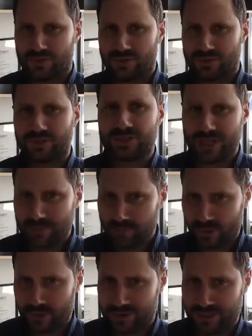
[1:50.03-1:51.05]
So same
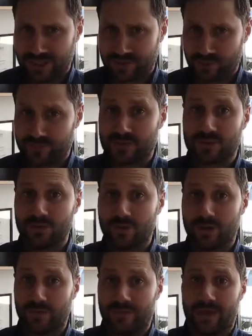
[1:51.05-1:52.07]
process, we've still
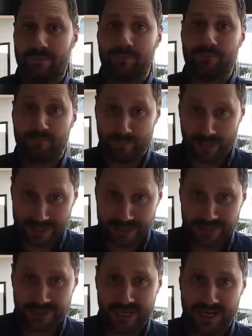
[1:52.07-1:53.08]
got that
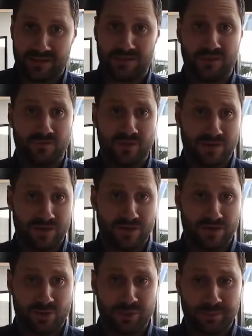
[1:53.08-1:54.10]
budget data that you've entered
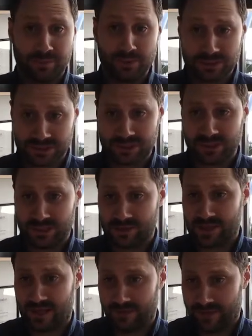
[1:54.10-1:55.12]
into QuickBooks
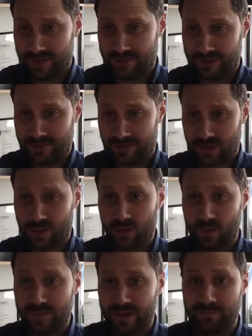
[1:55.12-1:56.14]
down there, down the
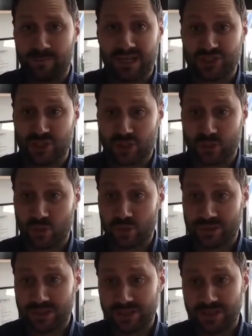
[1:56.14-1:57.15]
column there, budget
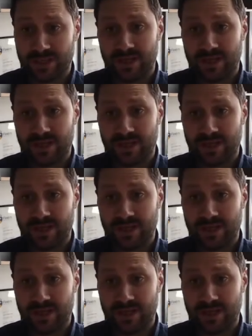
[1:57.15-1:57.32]
quarter.